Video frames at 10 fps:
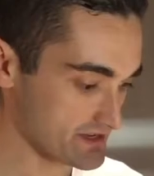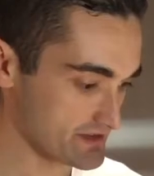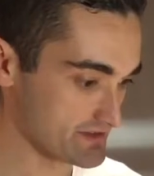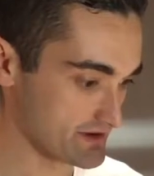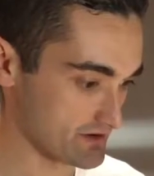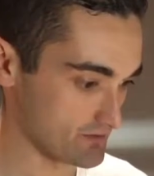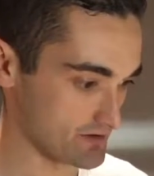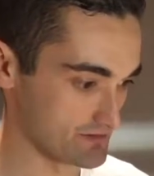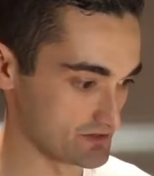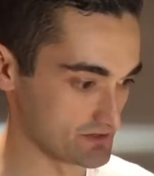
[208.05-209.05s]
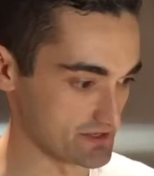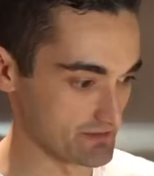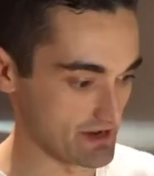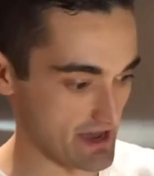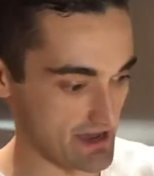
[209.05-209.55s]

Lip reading: In there, what I'm gonna do is I'm gonna